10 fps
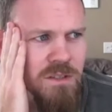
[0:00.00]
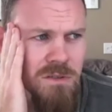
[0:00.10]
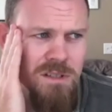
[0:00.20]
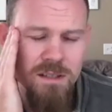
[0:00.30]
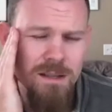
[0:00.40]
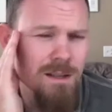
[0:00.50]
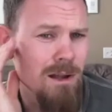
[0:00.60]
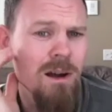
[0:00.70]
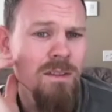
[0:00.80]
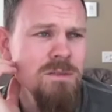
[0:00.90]
was
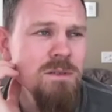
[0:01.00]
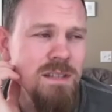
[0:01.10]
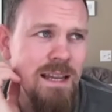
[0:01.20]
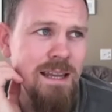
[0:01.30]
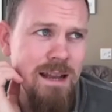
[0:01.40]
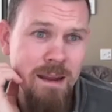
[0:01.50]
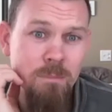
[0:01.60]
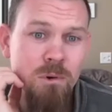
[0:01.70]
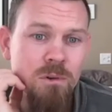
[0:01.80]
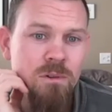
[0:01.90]
like in
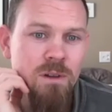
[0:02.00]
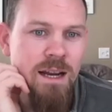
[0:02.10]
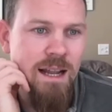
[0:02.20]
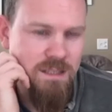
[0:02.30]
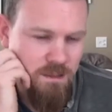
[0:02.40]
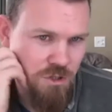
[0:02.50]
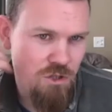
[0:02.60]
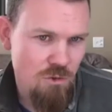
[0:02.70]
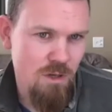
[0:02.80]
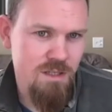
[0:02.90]
April. I got some
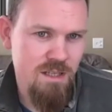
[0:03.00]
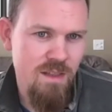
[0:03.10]
shorts and